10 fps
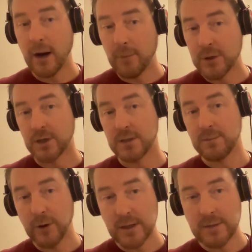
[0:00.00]
how much
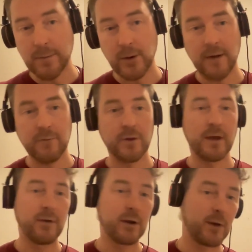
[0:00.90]
experience people have with
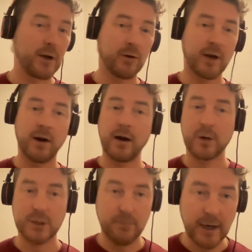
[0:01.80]
giving. We don't care how
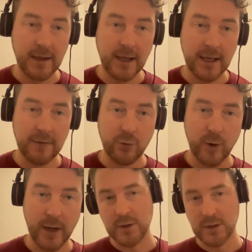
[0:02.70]
much money they give
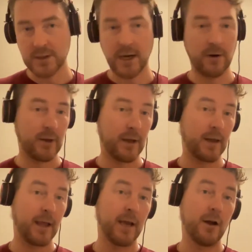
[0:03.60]
away. We just care
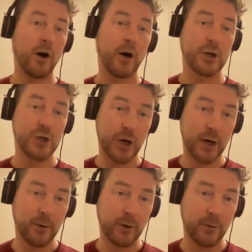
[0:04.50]
that they are
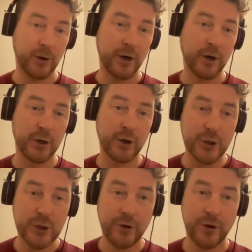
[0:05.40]
charitable, and we're here to
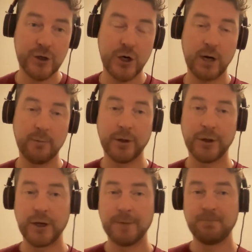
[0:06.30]
nurture their
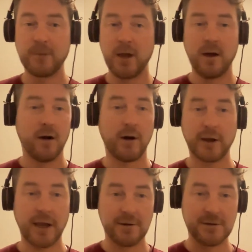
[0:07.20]
charitability. Our
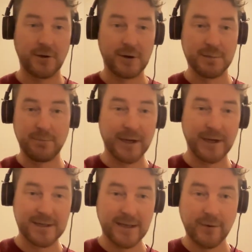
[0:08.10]
accounts are as big
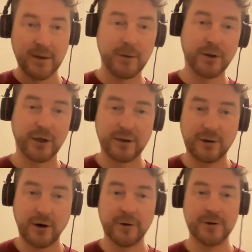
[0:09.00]
as $70 million,
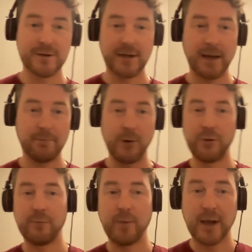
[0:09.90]
and yet
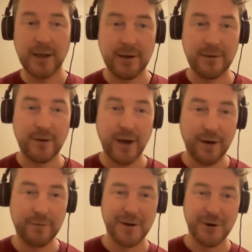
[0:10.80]
both of my kids
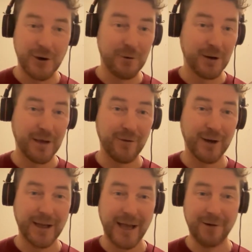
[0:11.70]
have their own
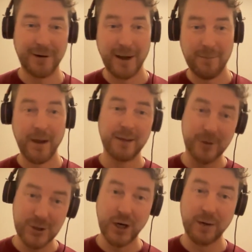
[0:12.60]
giving account, and I pay
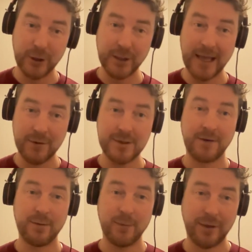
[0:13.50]
them a charitable allowance
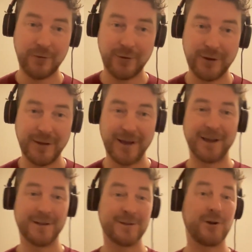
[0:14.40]
every month so that they
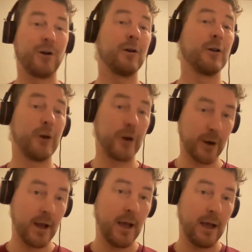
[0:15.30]
can start to
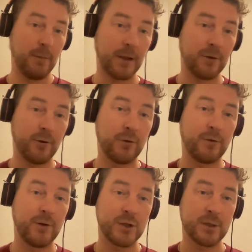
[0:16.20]
learn and make their own
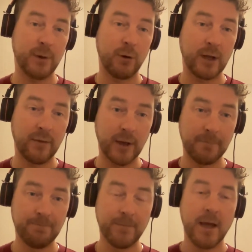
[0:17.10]
decisions about giving.
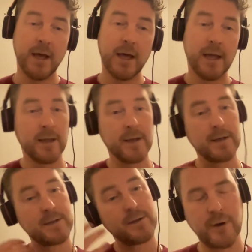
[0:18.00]

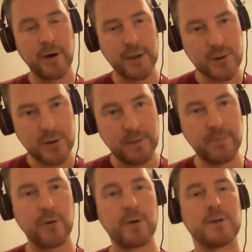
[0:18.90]
This very extreme
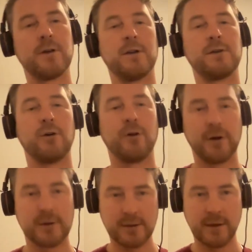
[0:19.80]
focus on the
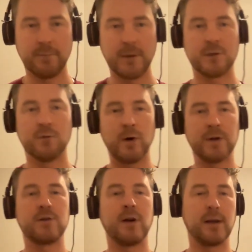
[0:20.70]
donor has led me to
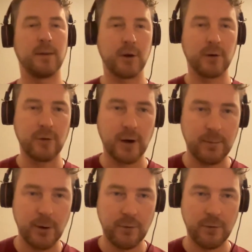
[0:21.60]
one trend I'm going to
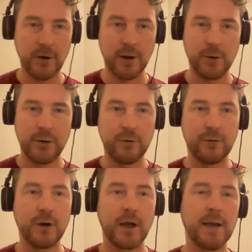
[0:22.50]
talk about with you
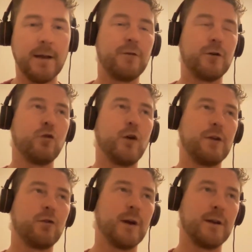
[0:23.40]
today for
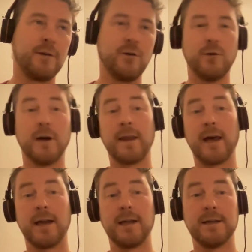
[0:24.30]
2022, and
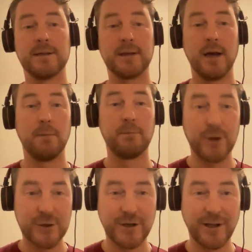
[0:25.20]
that is
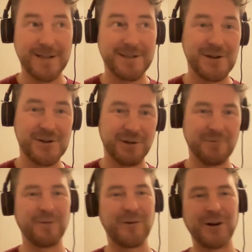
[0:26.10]
personalization.
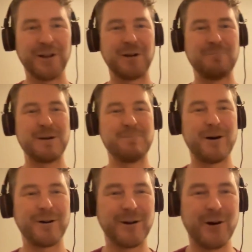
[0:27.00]
We've heard a little bit
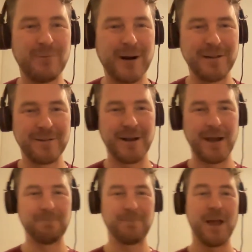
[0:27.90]
about it already
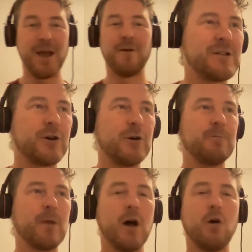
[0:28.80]
today.
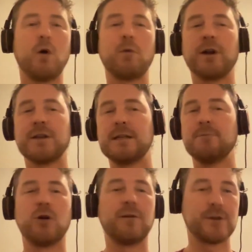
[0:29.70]
So what we're going to see
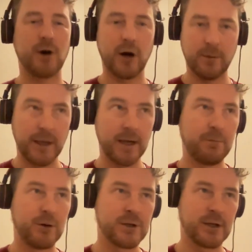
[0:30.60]
more of is
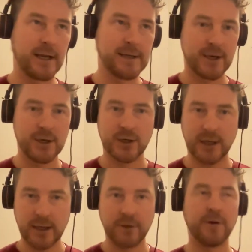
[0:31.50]
automated
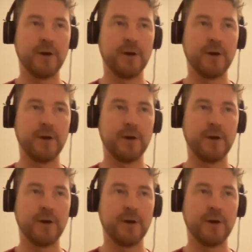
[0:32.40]
personalization in the